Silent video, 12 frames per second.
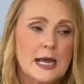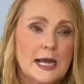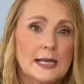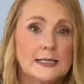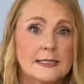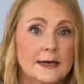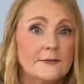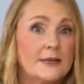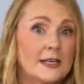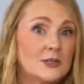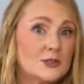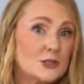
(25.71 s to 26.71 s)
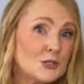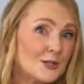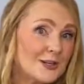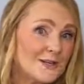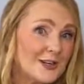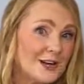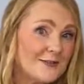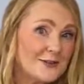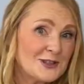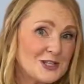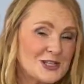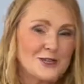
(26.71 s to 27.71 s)
and some venues don't even offer
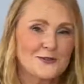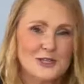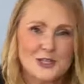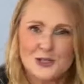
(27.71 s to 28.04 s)
the service,